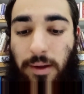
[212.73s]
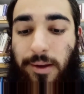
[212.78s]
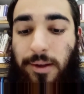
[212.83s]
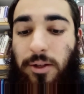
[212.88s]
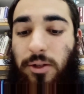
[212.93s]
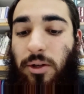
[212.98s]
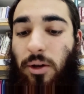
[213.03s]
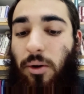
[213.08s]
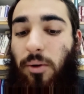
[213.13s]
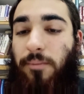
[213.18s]

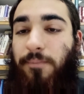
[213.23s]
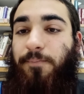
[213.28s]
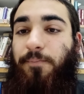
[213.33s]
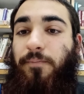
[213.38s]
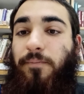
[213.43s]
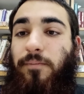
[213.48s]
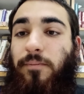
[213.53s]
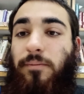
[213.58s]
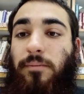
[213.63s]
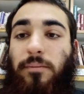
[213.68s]
So
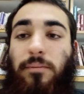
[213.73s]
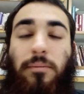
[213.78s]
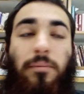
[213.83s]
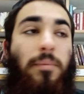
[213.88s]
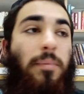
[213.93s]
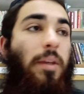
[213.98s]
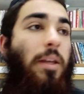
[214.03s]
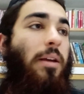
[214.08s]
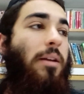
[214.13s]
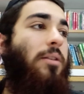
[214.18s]

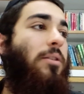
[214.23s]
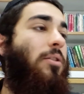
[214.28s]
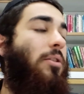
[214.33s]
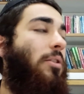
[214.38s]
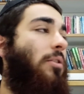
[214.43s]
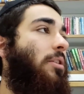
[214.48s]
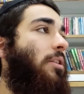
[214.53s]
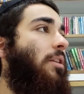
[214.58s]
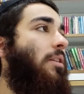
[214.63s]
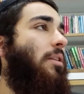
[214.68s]
you
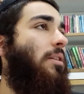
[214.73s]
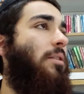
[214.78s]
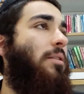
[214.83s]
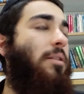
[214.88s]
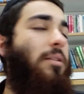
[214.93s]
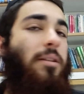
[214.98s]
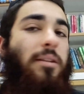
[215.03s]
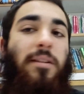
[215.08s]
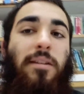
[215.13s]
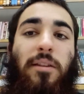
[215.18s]
see
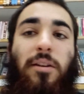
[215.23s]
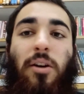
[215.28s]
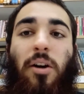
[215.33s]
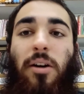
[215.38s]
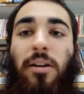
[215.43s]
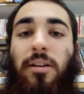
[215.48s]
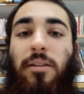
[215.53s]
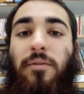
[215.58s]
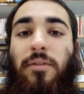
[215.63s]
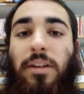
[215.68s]
this, the
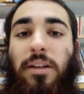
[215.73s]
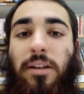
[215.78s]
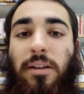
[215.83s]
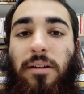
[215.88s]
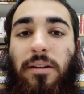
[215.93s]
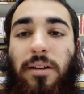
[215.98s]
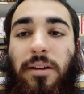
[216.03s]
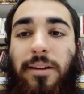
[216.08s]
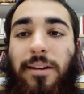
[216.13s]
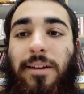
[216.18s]
Garden of Eden.